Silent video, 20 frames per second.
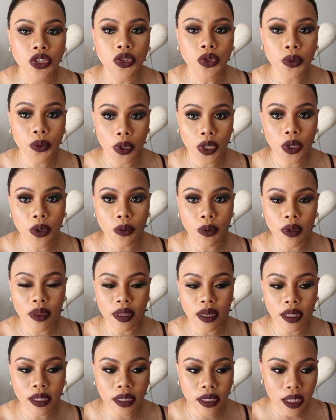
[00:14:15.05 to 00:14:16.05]
to work
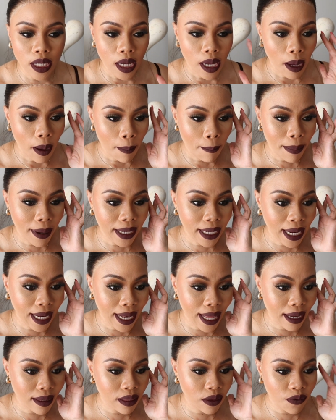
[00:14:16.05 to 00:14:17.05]
with it. But I
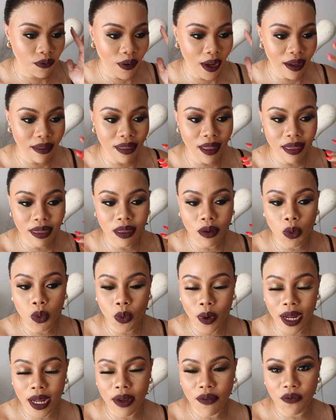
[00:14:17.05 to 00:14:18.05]
like the fact that the
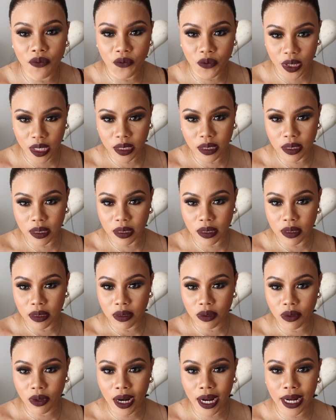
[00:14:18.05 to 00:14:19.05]
wig
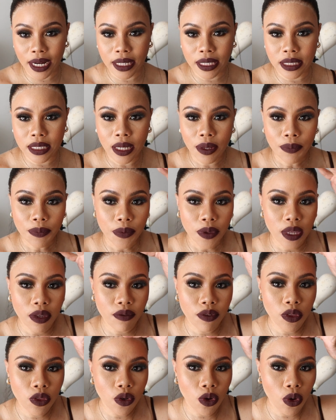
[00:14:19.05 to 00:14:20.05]
fits, right?
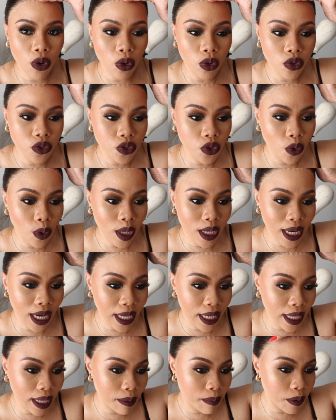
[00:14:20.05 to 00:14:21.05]
Even though also in
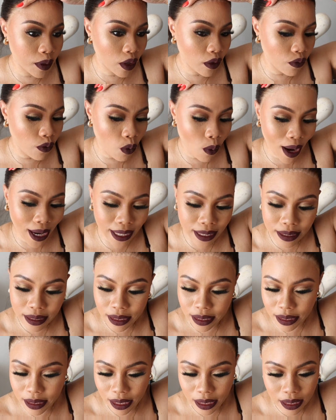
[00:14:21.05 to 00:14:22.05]
a bit of
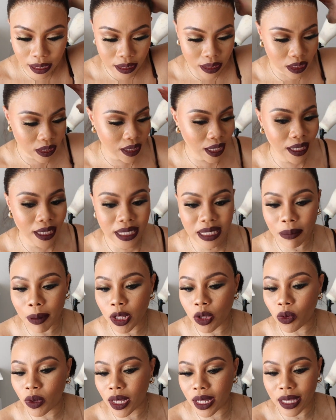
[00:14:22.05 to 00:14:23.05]
whiteness in it. It's just the next
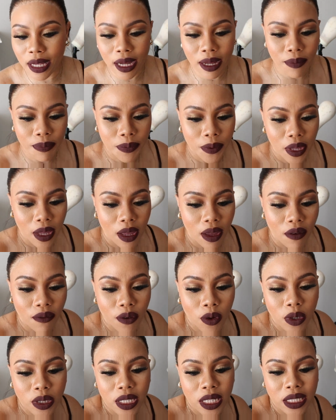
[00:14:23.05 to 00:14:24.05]
level Kenya
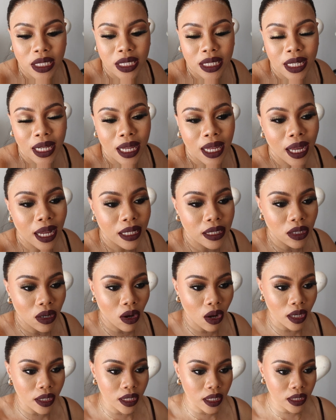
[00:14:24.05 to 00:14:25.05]
foundation ing
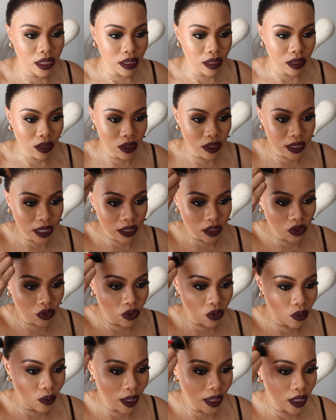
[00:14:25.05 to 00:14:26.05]
on it, because I
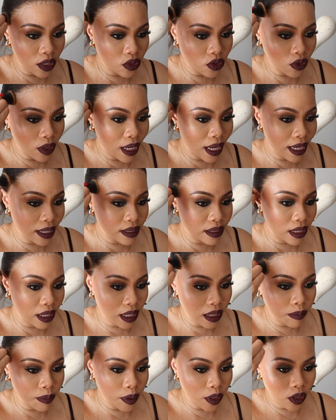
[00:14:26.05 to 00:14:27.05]
do want it to last a
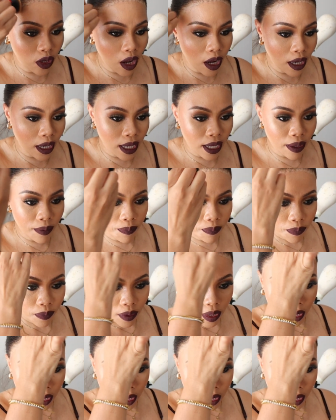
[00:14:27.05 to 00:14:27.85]
little bit longer.